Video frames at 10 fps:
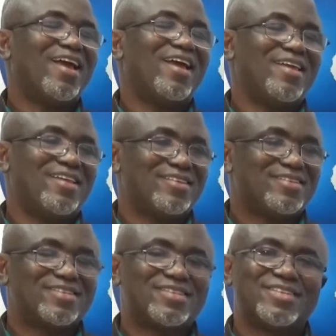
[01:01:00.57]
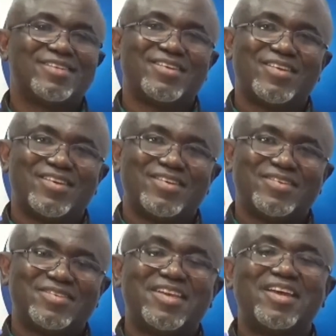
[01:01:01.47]
And
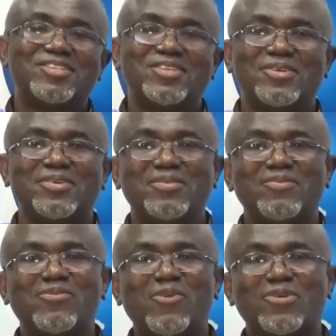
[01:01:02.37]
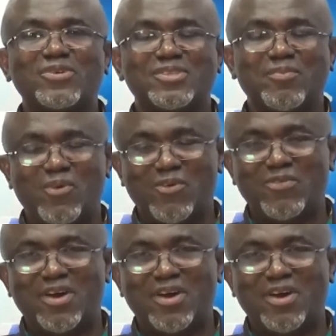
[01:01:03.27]
stay tuned for some more of